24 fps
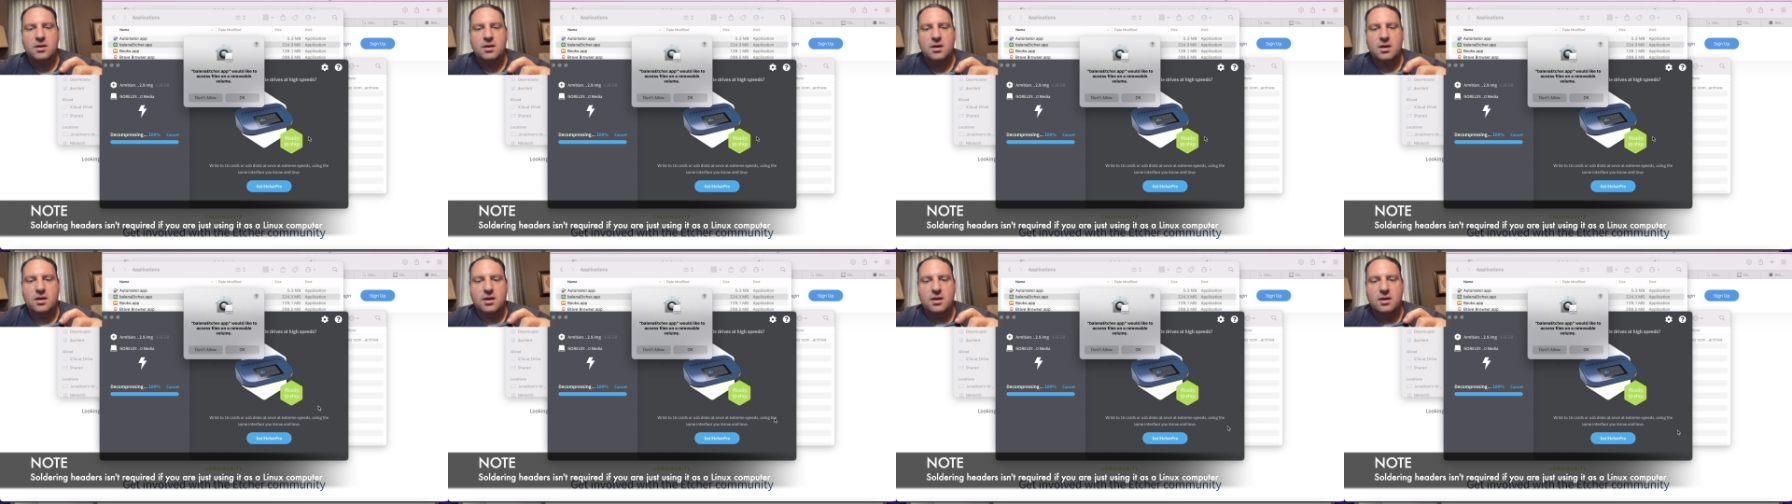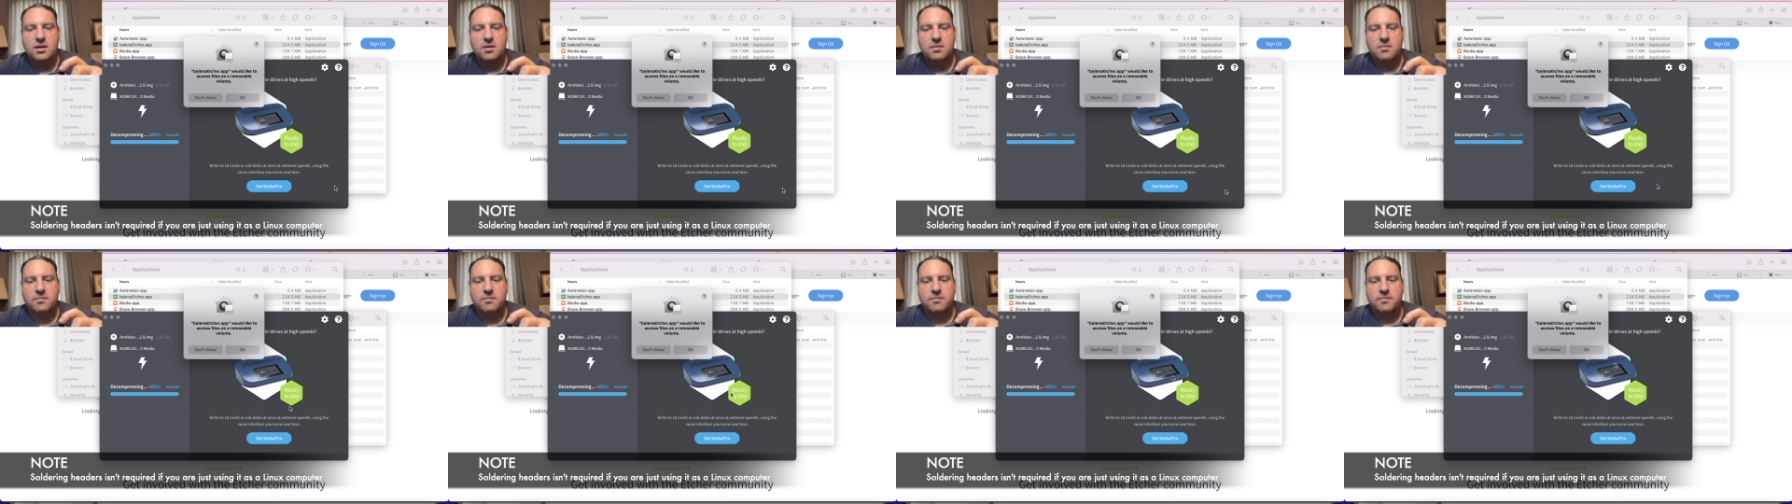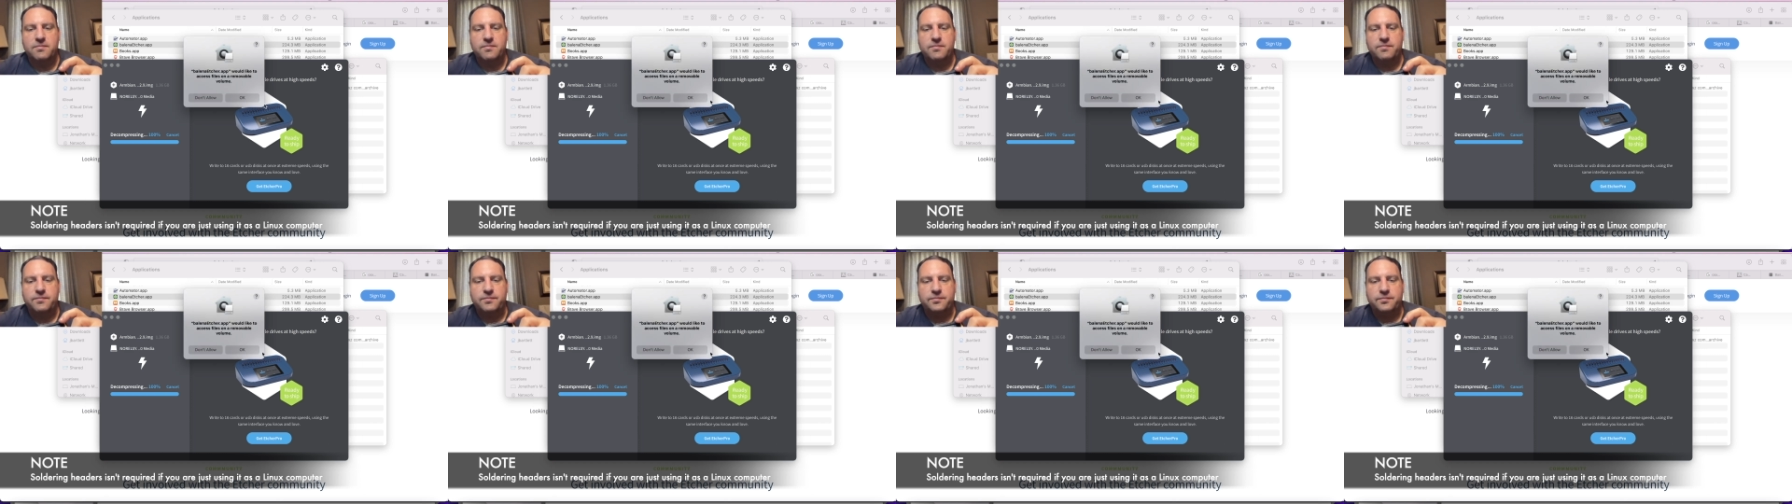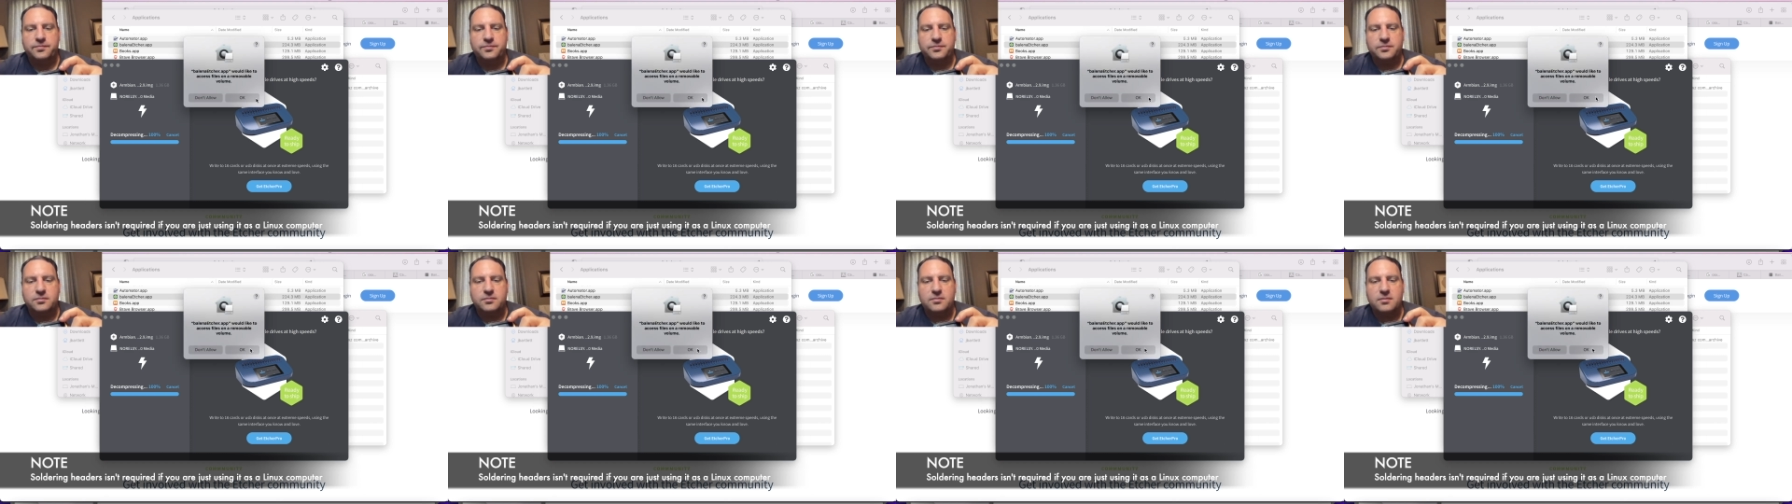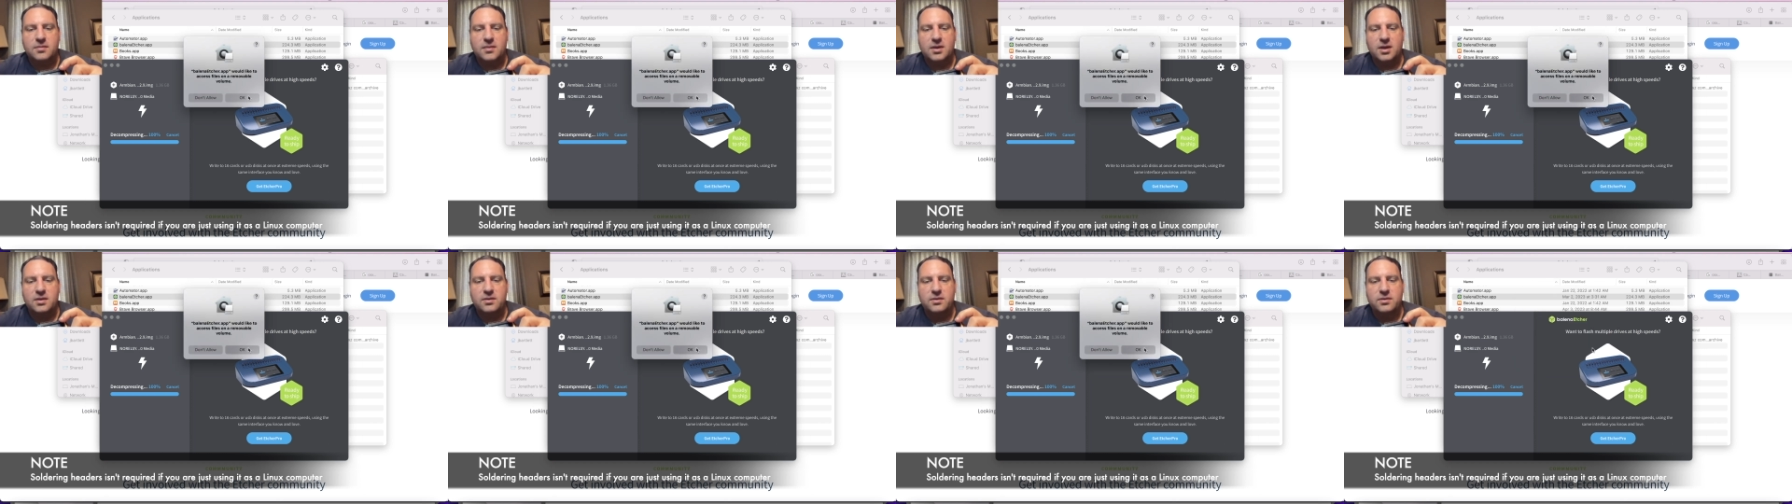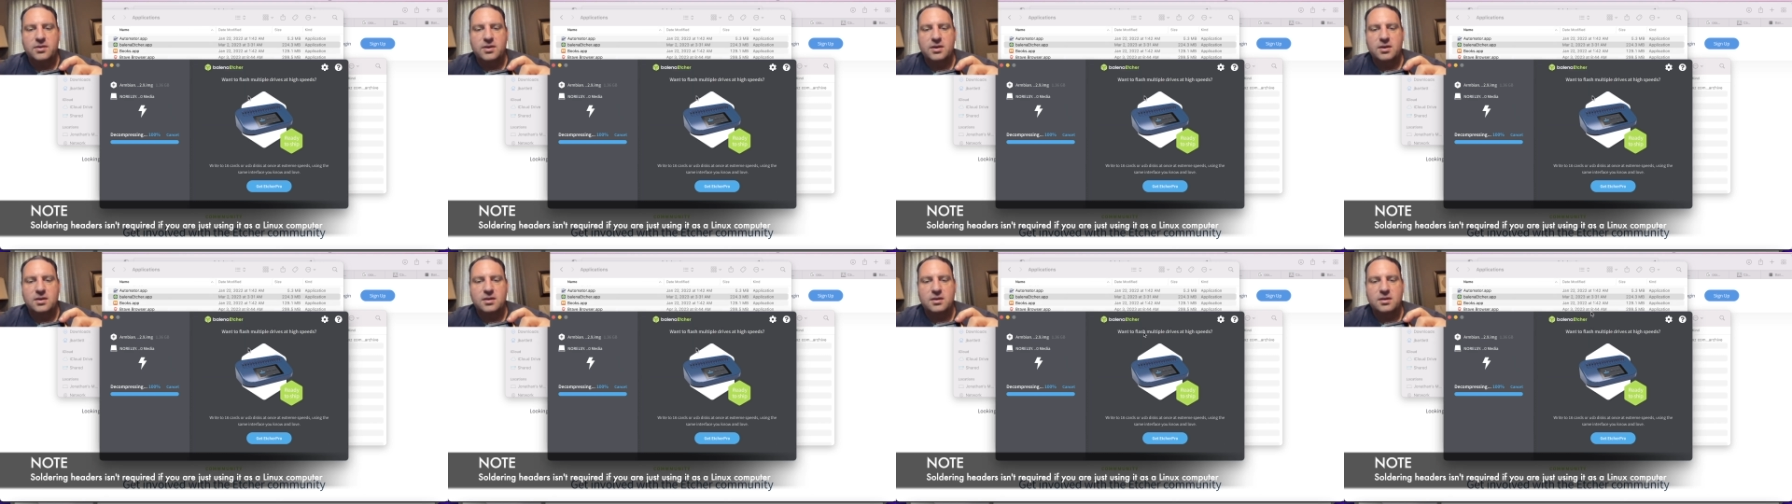um,
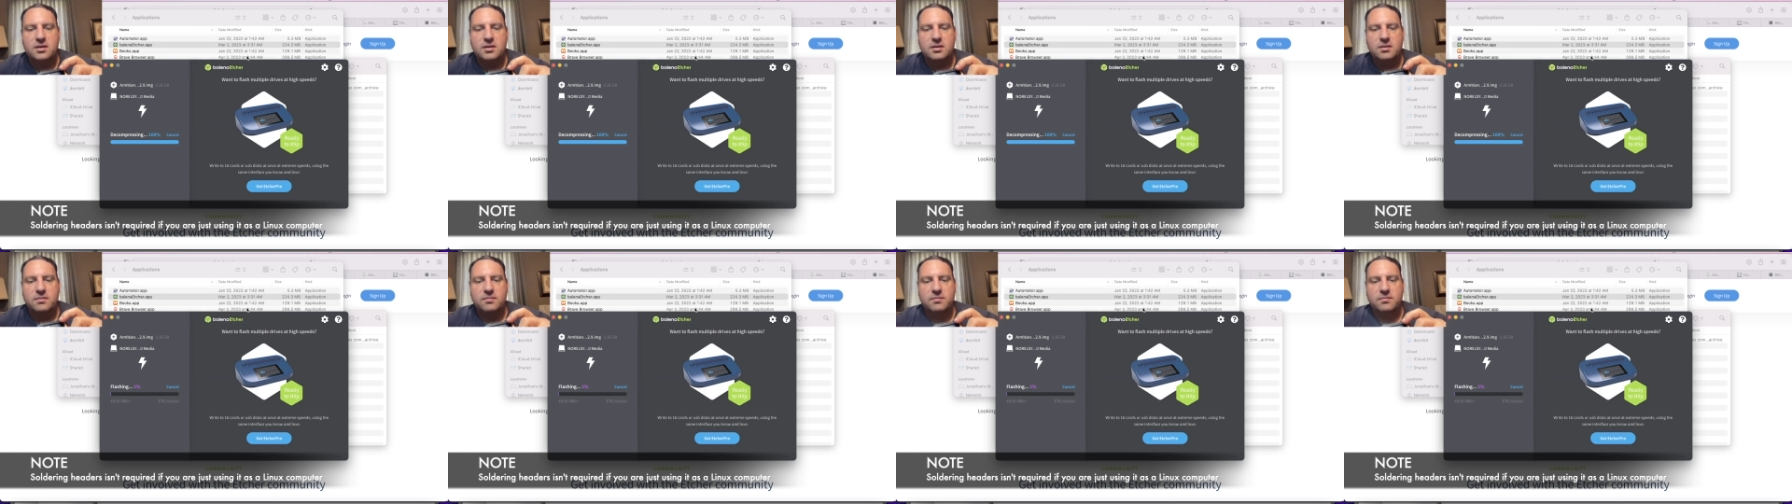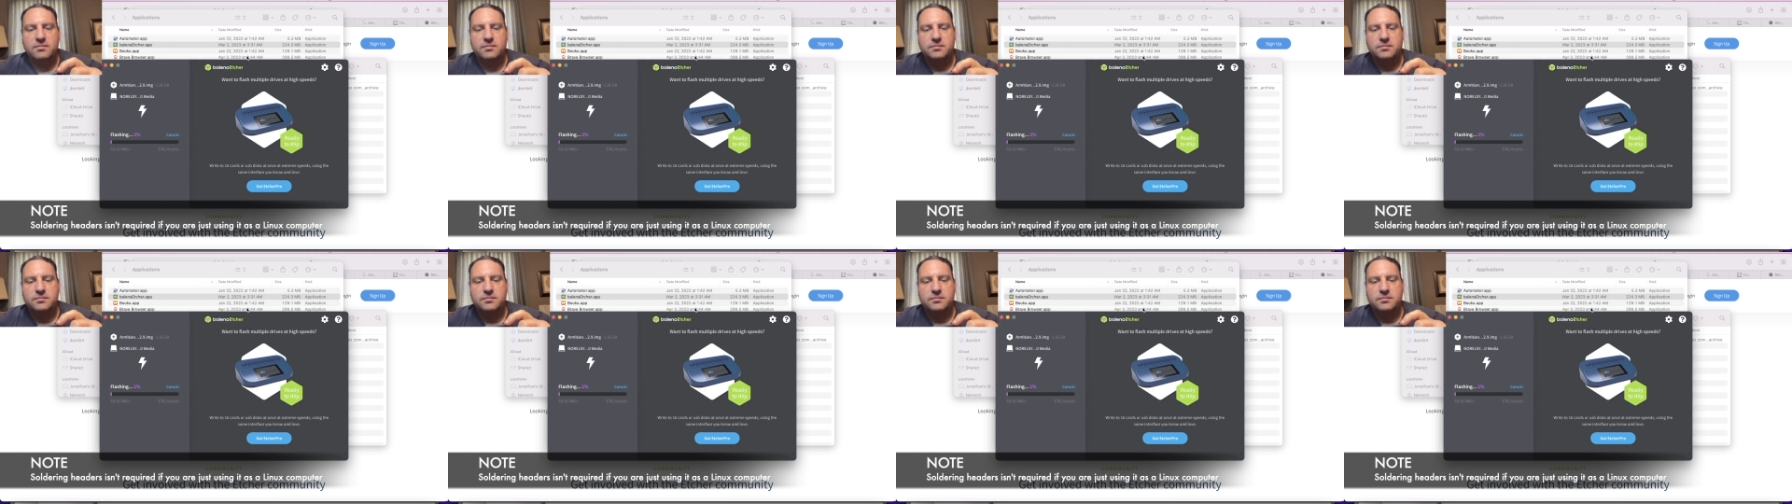then